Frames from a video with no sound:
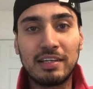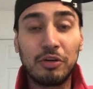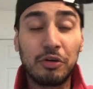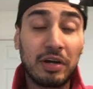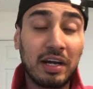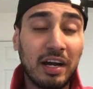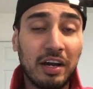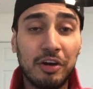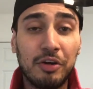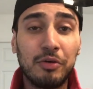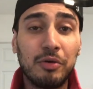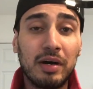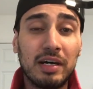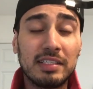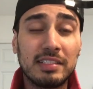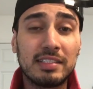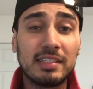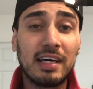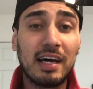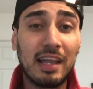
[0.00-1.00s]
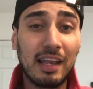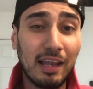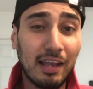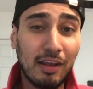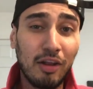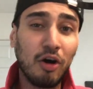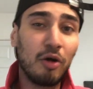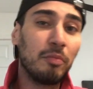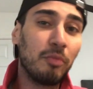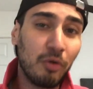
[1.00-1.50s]
Lukaku has a
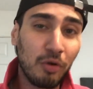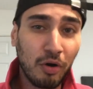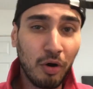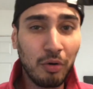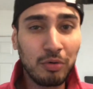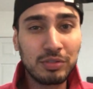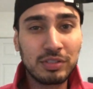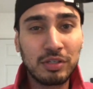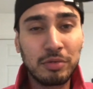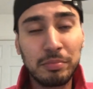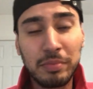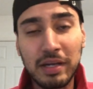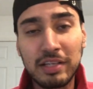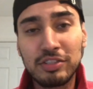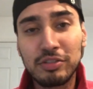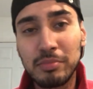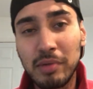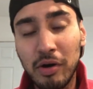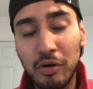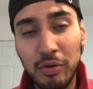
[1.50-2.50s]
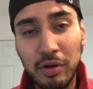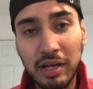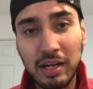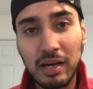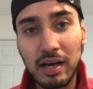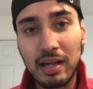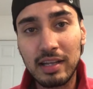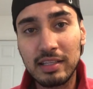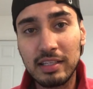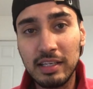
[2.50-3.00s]
lot more goals compared to Mauro
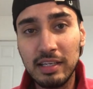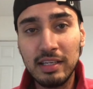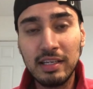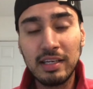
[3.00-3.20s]
Icardi.